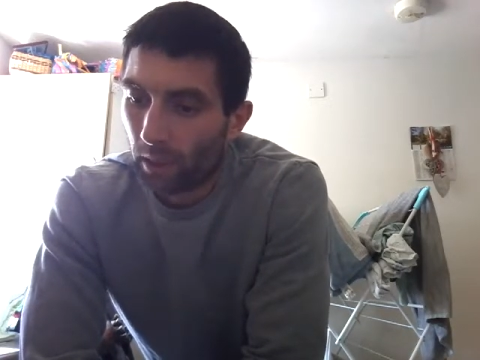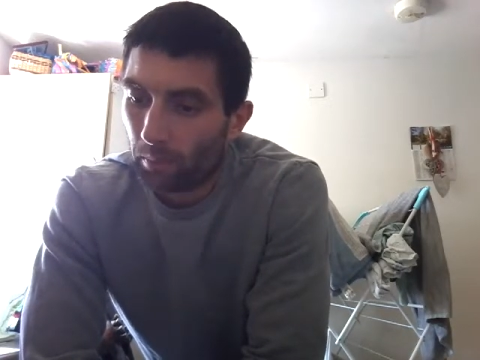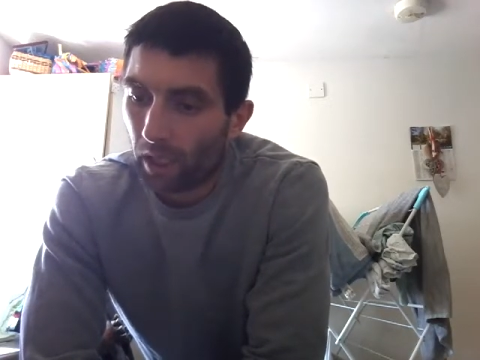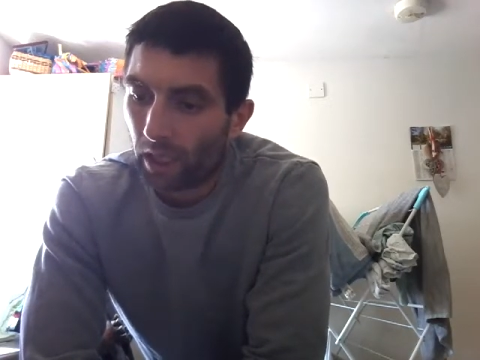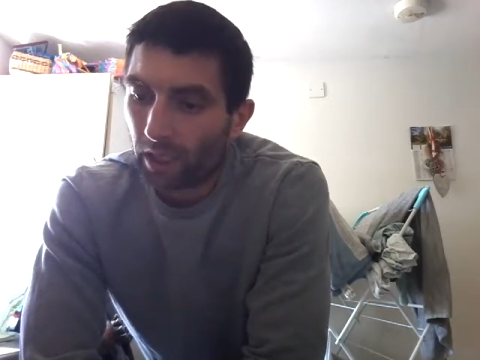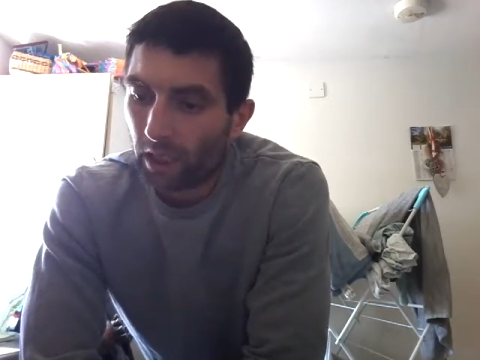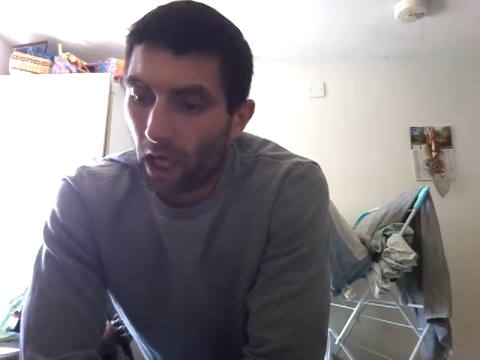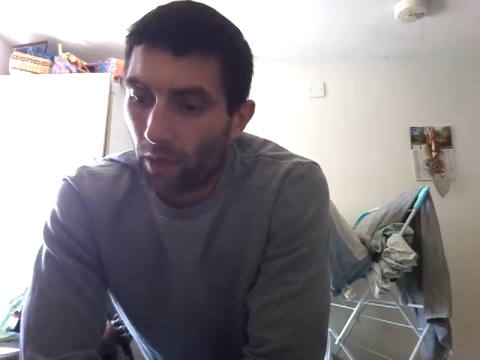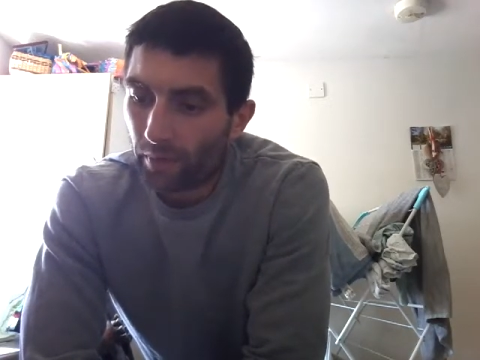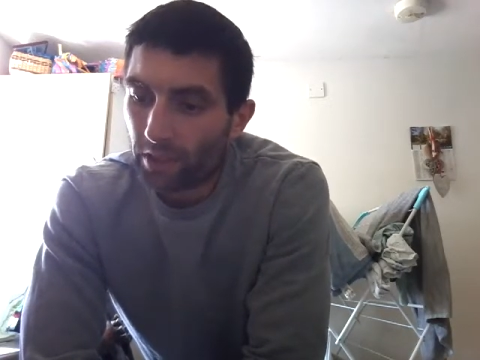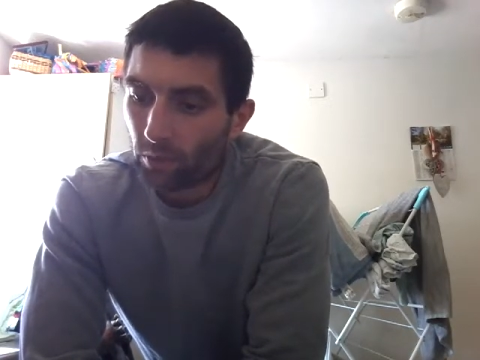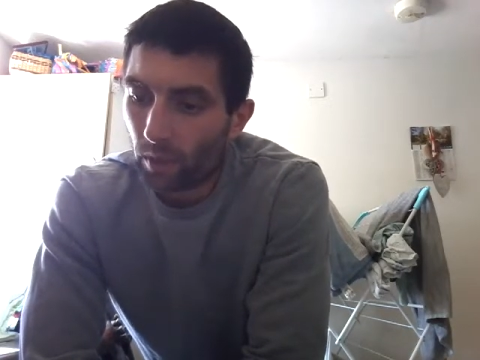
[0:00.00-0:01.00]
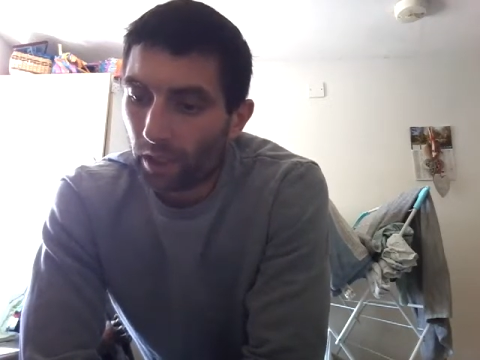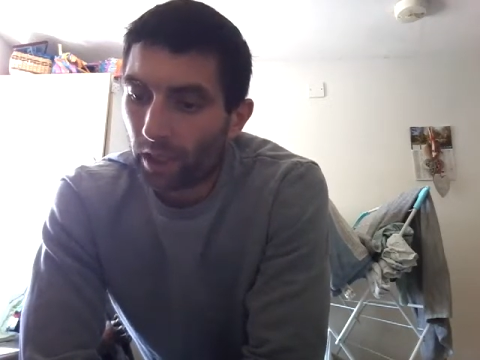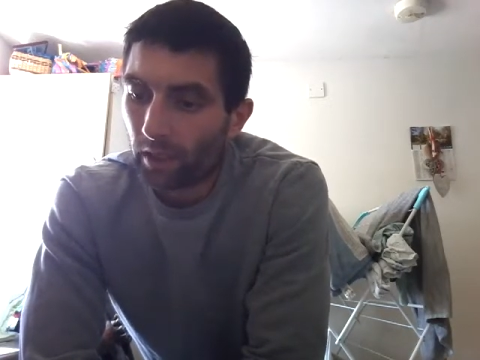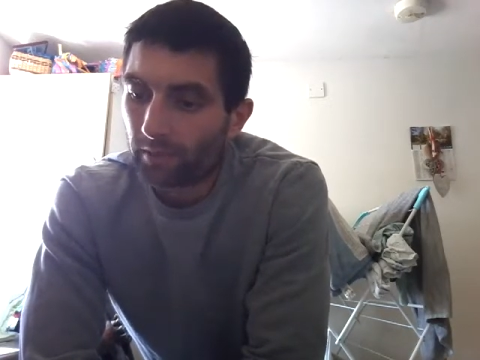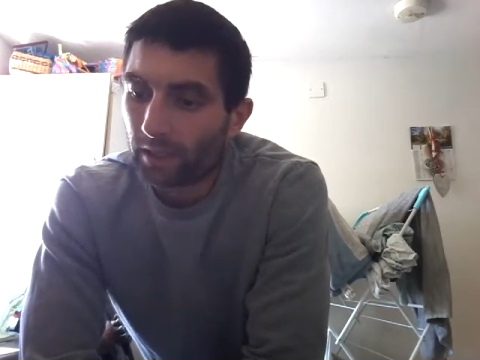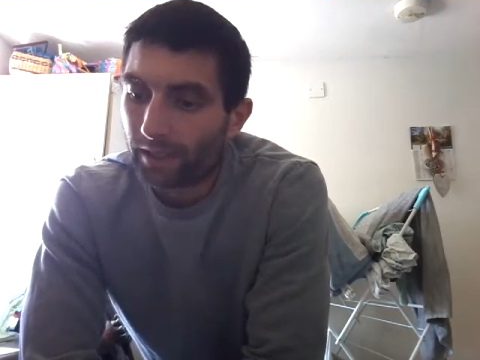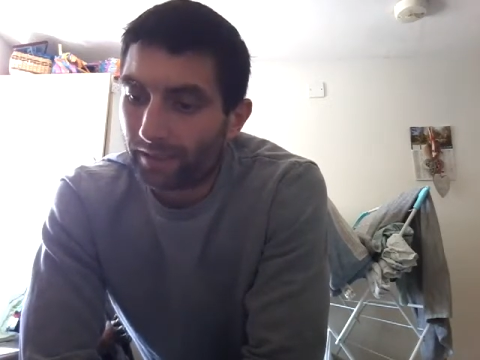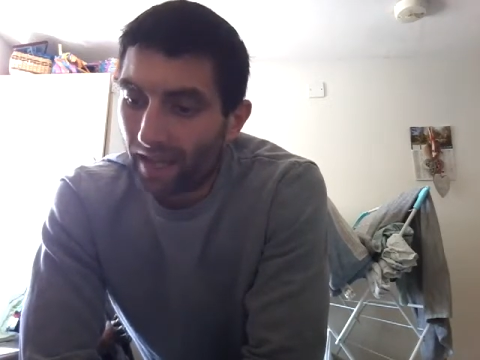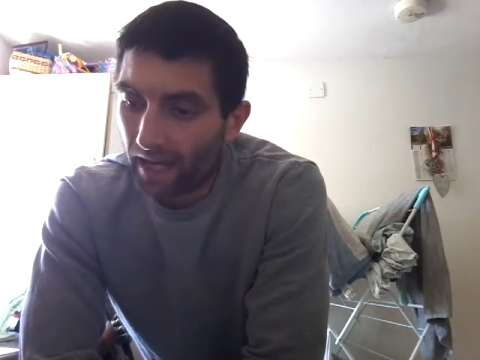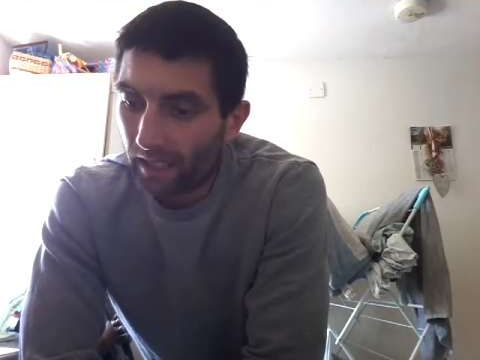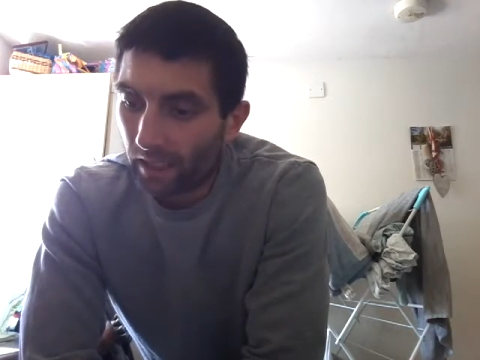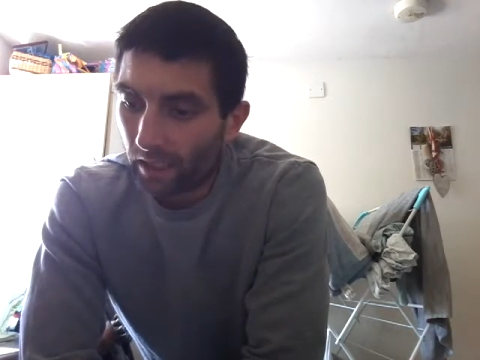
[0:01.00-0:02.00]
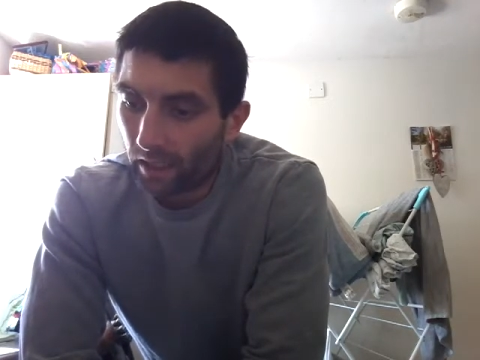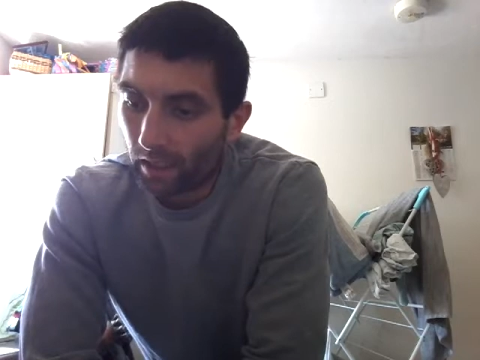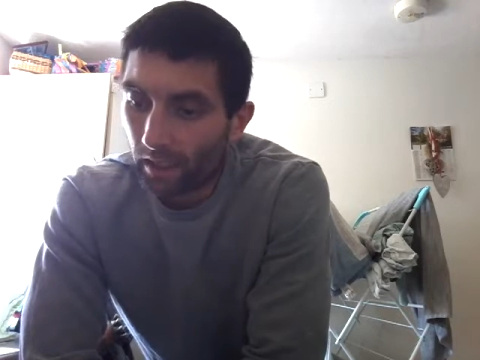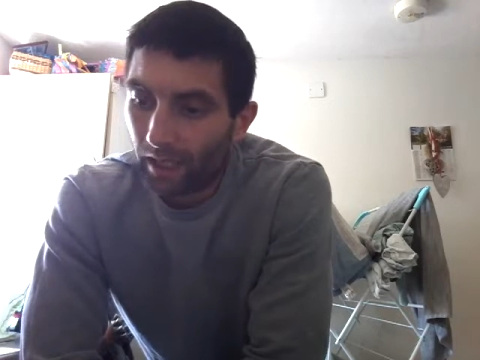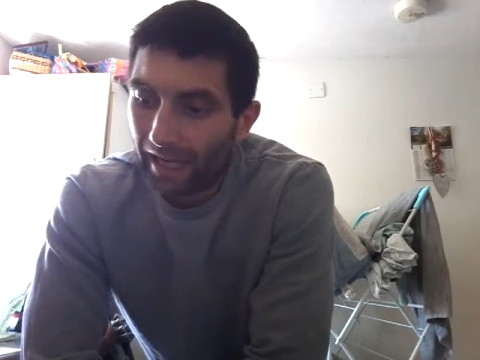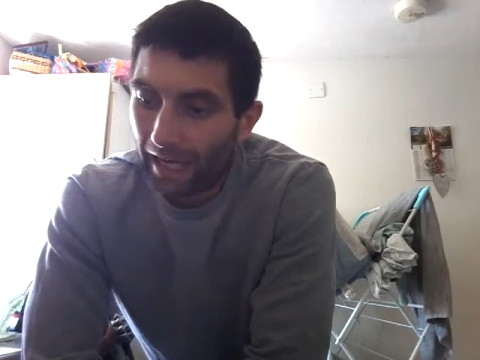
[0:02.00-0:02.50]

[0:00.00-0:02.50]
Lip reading: but encourage one another daily,